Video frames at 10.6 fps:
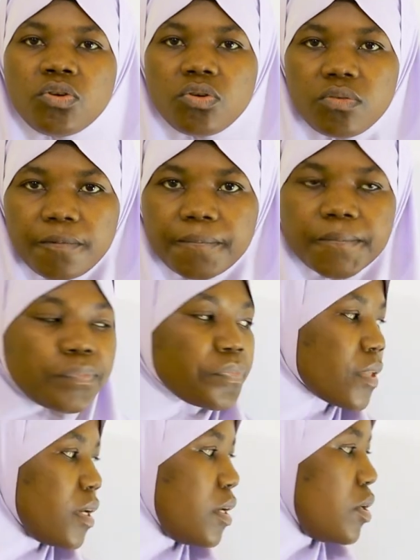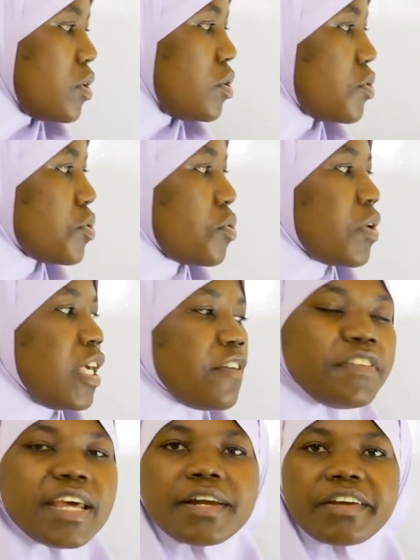go. To
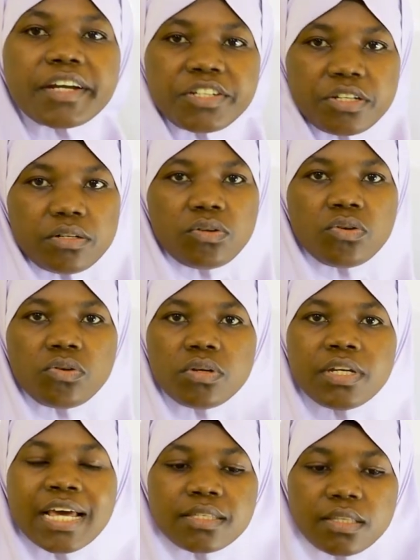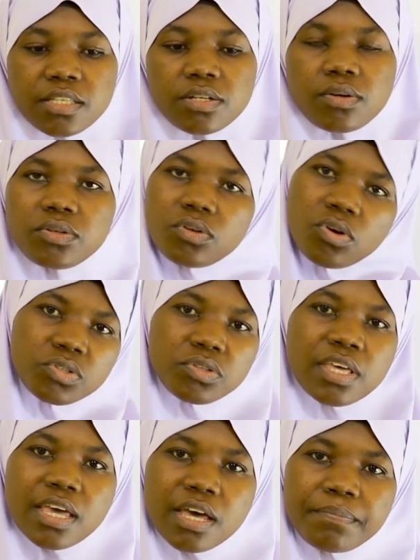give direction, go. Does this road go to
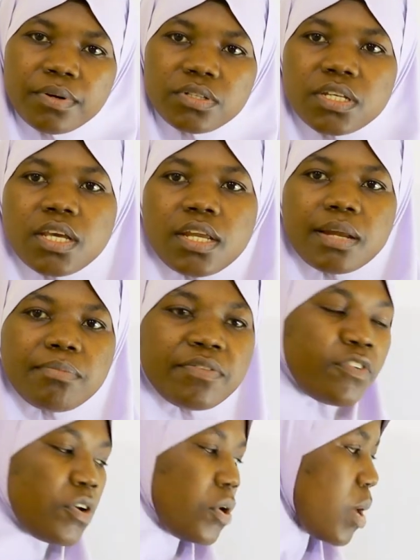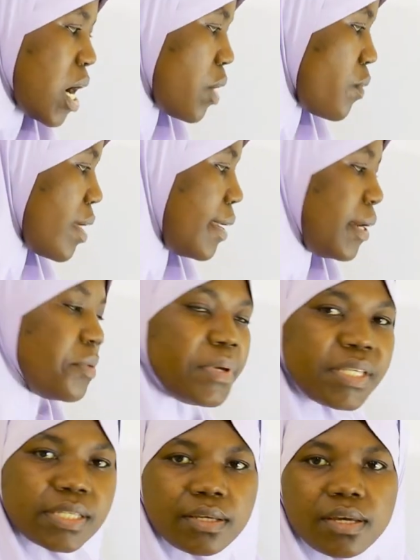the airport? Number 4, no Hawaii
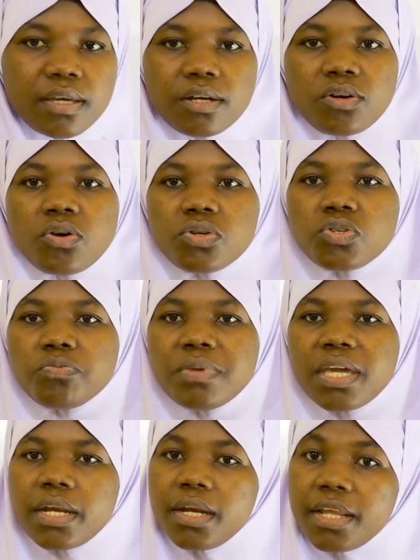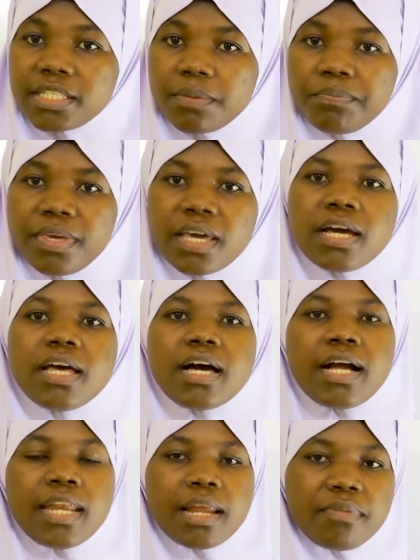lumis. Go to mean disappear.
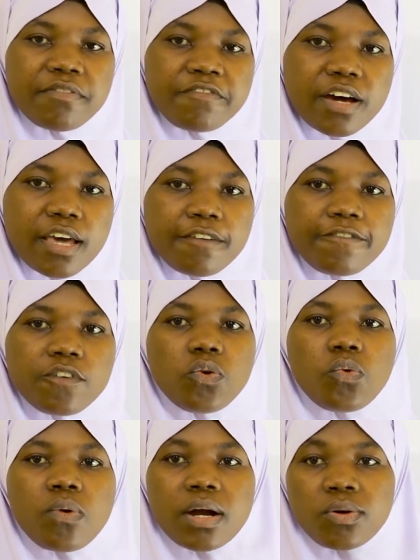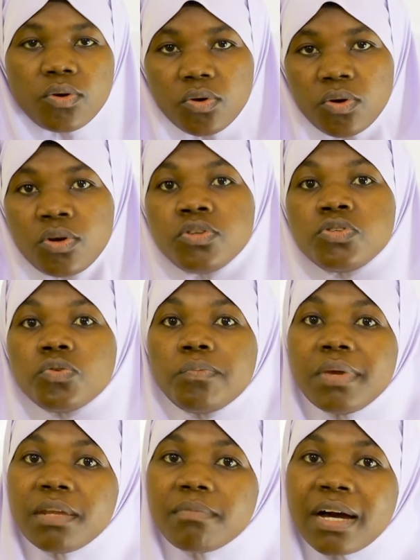And number 5, wa go to
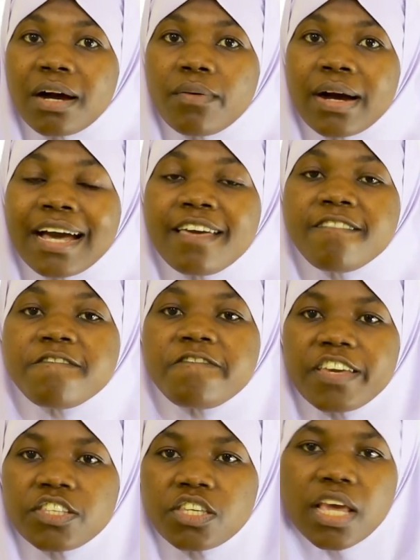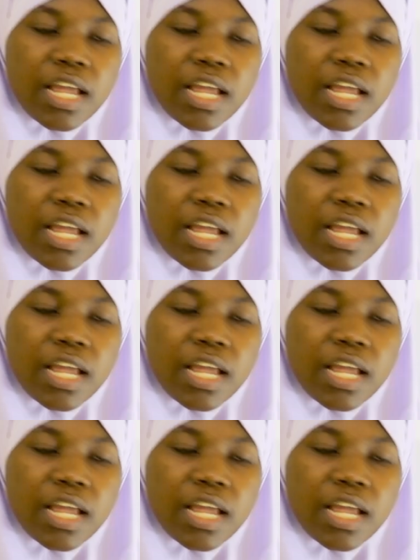mean Hawaii fetch.